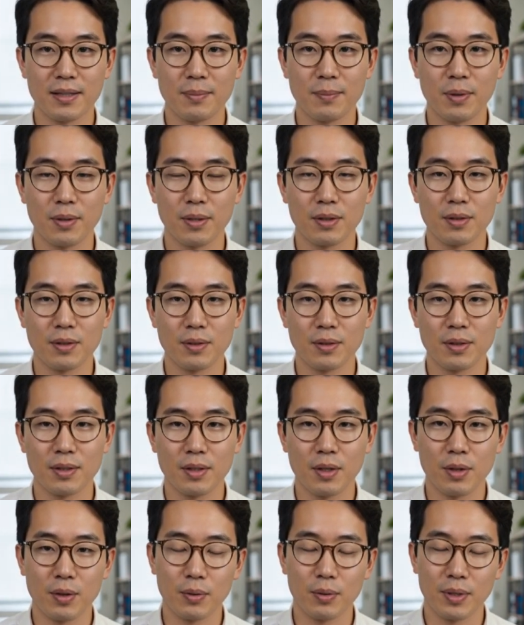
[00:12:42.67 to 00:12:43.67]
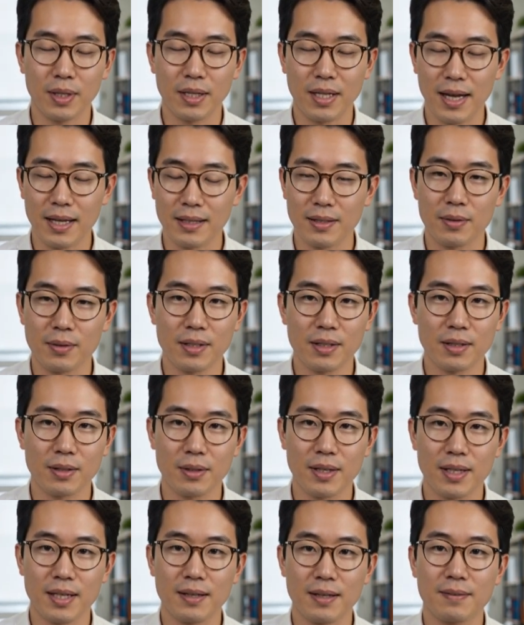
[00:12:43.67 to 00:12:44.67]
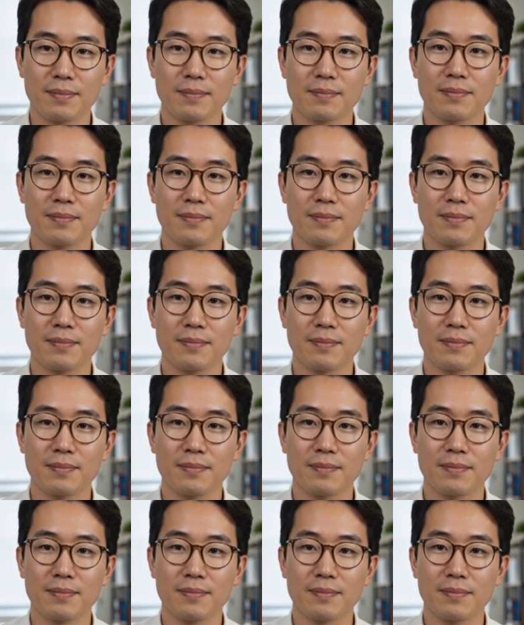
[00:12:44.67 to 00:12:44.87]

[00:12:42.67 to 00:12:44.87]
plus 0933,